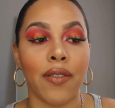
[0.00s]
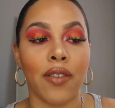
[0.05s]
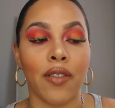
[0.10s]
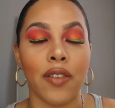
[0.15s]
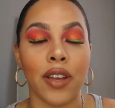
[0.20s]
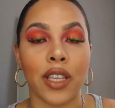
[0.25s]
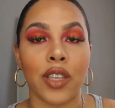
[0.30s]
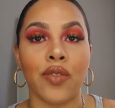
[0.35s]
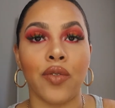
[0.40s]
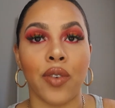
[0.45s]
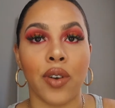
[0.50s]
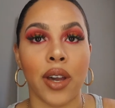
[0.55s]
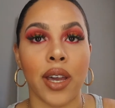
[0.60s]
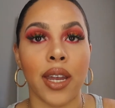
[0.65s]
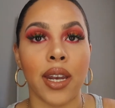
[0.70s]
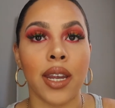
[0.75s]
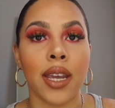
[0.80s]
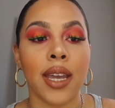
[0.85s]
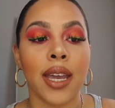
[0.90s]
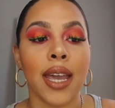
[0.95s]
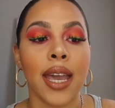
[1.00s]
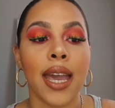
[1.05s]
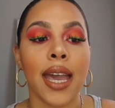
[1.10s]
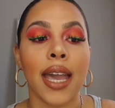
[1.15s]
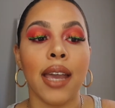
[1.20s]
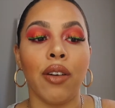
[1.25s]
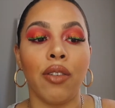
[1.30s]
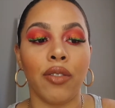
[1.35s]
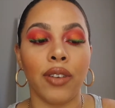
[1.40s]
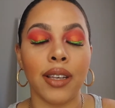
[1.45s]
reached for it.
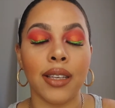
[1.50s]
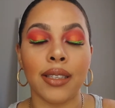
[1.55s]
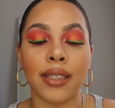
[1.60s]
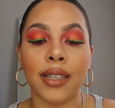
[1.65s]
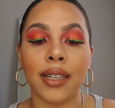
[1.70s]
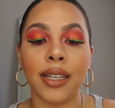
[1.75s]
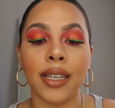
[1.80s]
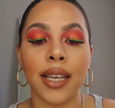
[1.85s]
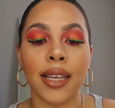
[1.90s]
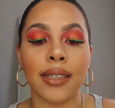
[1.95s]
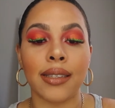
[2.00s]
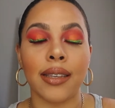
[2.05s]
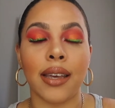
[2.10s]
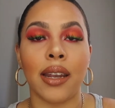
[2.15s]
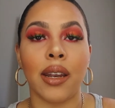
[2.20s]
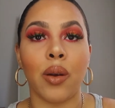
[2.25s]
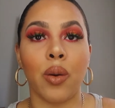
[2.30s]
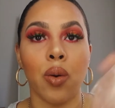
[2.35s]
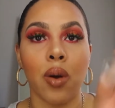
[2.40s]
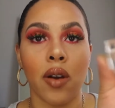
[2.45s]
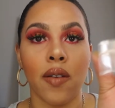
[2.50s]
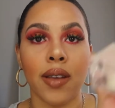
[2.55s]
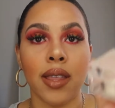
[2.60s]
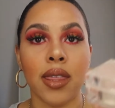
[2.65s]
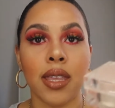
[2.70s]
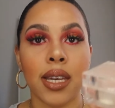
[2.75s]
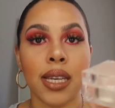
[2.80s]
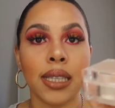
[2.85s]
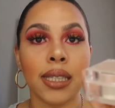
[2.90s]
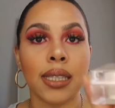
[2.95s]
And recently I started
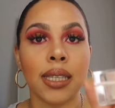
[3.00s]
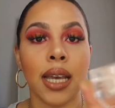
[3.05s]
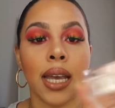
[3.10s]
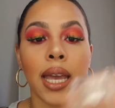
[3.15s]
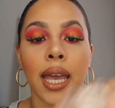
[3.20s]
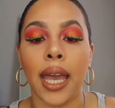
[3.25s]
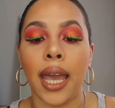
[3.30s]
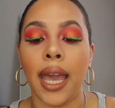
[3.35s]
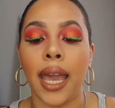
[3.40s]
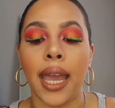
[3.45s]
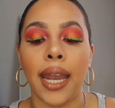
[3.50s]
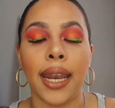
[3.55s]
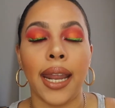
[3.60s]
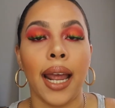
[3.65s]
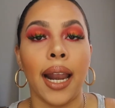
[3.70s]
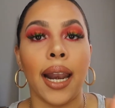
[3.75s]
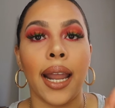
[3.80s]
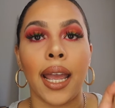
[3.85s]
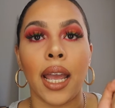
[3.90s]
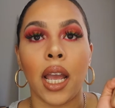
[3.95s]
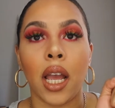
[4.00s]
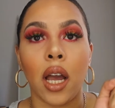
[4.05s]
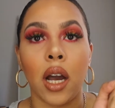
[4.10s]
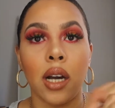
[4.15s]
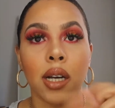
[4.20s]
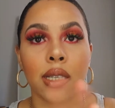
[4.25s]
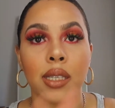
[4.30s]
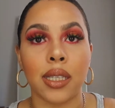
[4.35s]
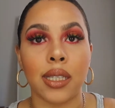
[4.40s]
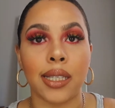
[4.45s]
wearing this, and I'm like
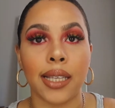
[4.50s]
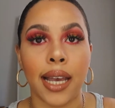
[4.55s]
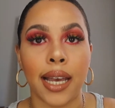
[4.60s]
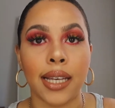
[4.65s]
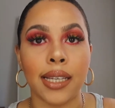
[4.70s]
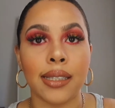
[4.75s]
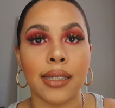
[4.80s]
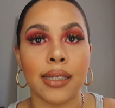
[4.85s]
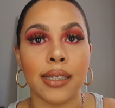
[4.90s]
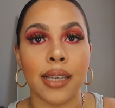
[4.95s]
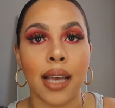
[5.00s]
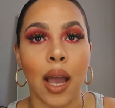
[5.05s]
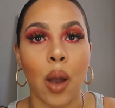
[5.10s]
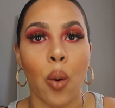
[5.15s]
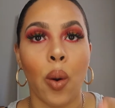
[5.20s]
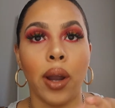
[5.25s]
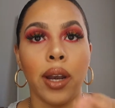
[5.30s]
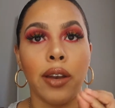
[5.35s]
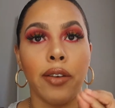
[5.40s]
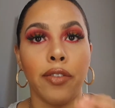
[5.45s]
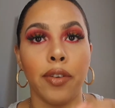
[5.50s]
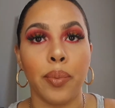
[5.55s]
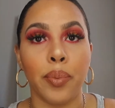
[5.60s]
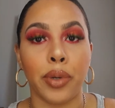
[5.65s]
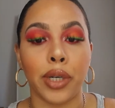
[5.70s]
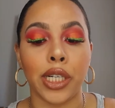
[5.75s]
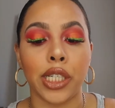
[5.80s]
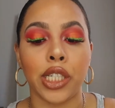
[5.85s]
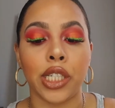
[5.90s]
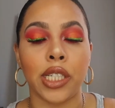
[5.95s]
obsessed. I want to
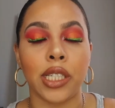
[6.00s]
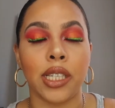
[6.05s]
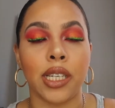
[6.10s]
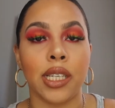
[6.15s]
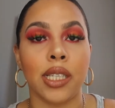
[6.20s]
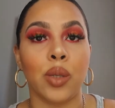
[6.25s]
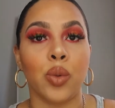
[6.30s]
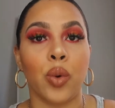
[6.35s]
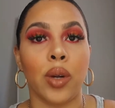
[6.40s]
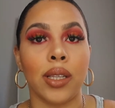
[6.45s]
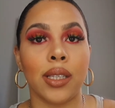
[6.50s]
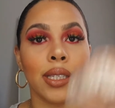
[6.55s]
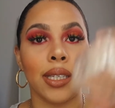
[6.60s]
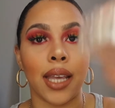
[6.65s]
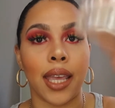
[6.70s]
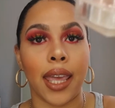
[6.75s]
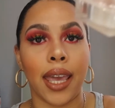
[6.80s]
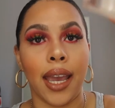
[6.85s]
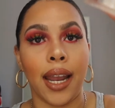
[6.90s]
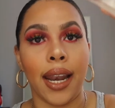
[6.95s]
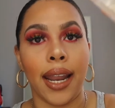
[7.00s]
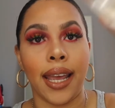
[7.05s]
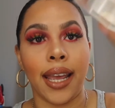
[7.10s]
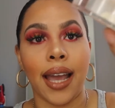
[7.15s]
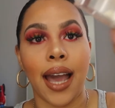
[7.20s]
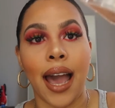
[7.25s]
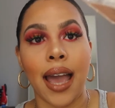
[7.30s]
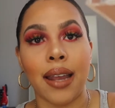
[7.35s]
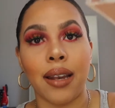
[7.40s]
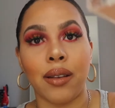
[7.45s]
repurchase this once again.
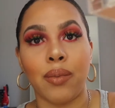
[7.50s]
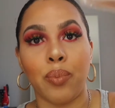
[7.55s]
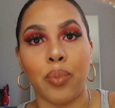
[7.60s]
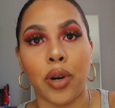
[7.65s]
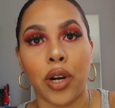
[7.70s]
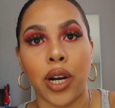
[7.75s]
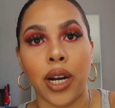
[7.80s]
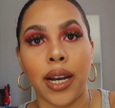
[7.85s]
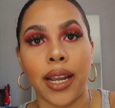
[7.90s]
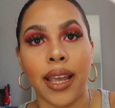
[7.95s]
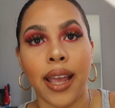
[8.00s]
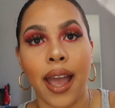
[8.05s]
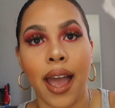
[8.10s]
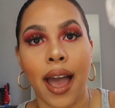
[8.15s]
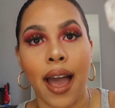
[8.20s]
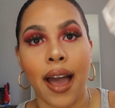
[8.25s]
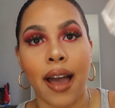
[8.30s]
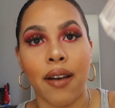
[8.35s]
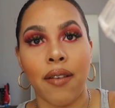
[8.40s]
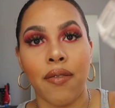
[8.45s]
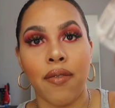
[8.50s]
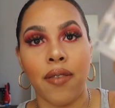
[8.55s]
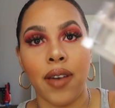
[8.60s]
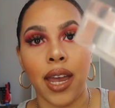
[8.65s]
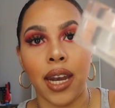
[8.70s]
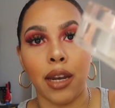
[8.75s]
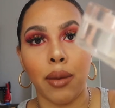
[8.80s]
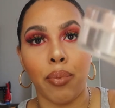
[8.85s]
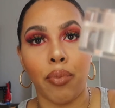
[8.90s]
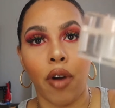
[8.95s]
Like, I barely have
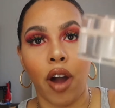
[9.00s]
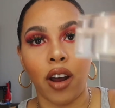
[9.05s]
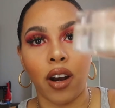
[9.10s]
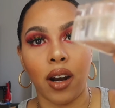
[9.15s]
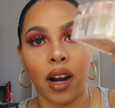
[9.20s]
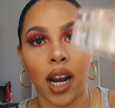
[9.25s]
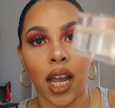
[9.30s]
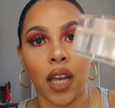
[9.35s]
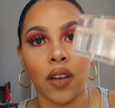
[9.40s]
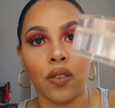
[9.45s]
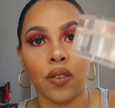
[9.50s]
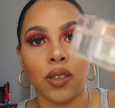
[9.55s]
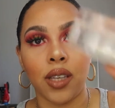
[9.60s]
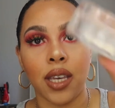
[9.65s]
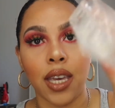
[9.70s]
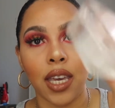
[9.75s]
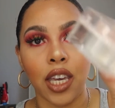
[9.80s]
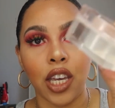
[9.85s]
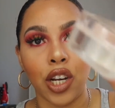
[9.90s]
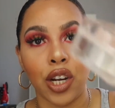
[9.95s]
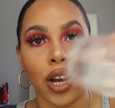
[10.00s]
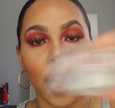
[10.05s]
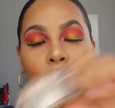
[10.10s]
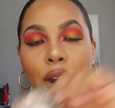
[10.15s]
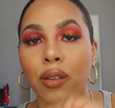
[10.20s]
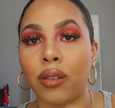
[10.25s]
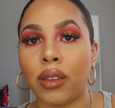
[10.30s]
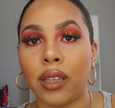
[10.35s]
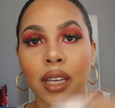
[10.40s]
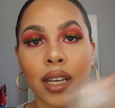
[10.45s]
any product left here. I
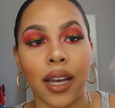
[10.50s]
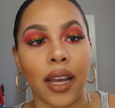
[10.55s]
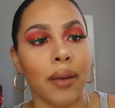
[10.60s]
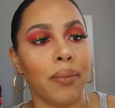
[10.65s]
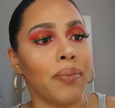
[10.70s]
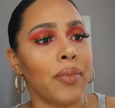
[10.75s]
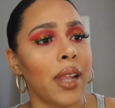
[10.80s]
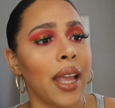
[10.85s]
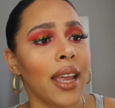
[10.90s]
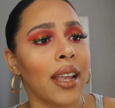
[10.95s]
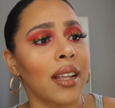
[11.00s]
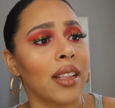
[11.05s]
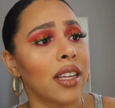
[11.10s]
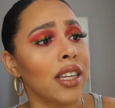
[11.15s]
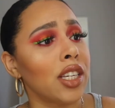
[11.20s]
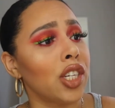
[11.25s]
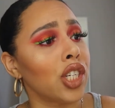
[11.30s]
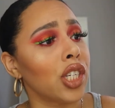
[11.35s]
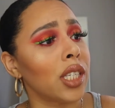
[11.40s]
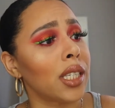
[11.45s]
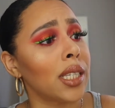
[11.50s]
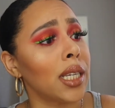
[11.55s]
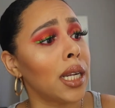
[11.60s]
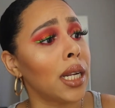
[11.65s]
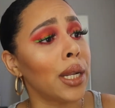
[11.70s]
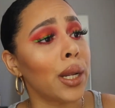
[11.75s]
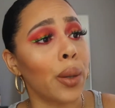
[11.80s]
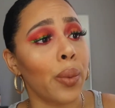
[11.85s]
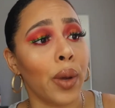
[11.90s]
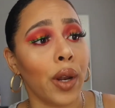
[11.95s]
don't think like, there's just a
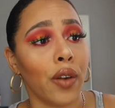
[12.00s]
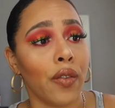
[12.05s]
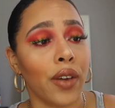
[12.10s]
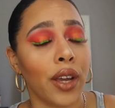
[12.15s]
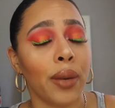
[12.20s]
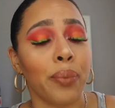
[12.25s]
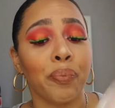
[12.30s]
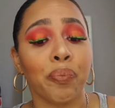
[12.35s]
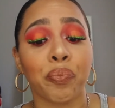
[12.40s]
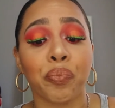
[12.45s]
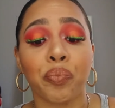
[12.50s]
little bit of it,